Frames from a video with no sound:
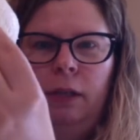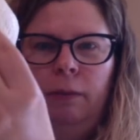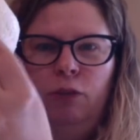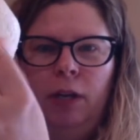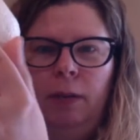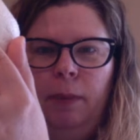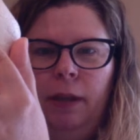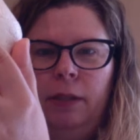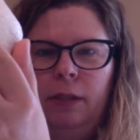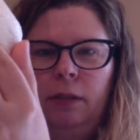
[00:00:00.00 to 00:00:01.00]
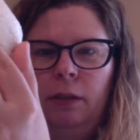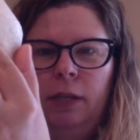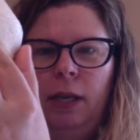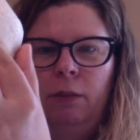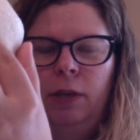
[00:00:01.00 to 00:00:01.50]
trying to balance this all
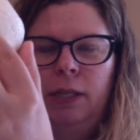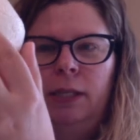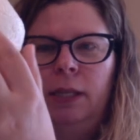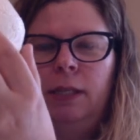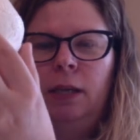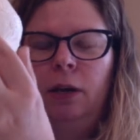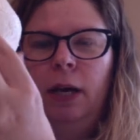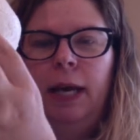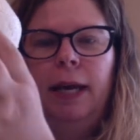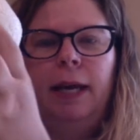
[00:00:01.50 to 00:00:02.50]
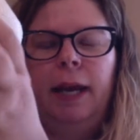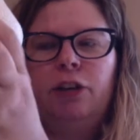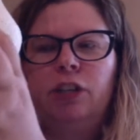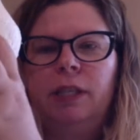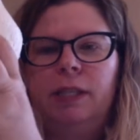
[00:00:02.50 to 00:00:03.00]
together. When it sits here, it
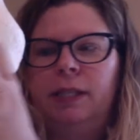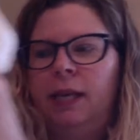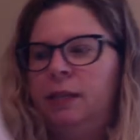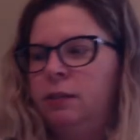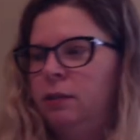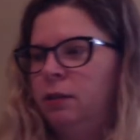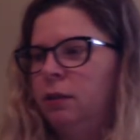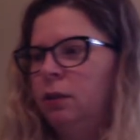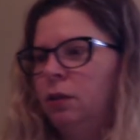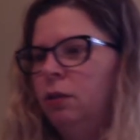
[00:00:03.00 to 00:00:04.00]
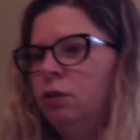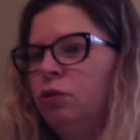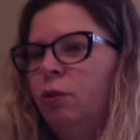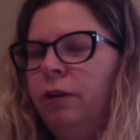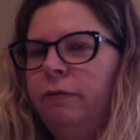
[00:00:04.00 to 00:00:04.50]
actually sits
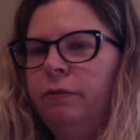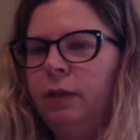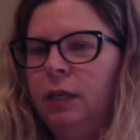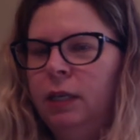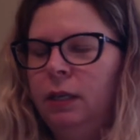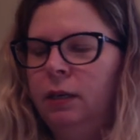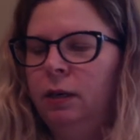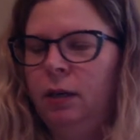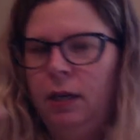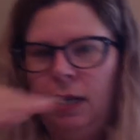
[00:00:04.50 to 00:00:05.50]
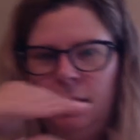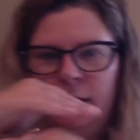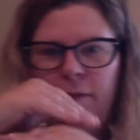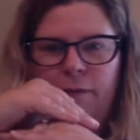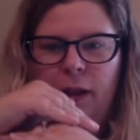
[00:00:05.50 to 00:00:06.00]
sort of, it's
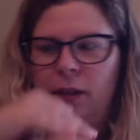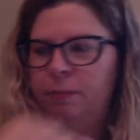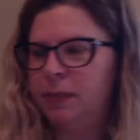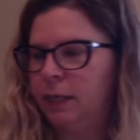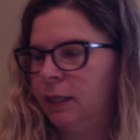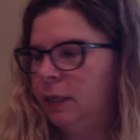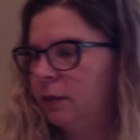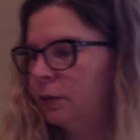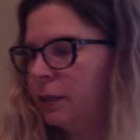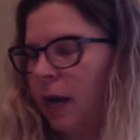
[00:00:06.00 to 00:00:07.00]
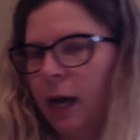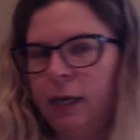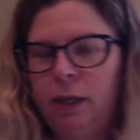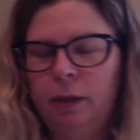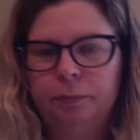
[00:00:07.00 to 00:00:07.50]
enveloped on either side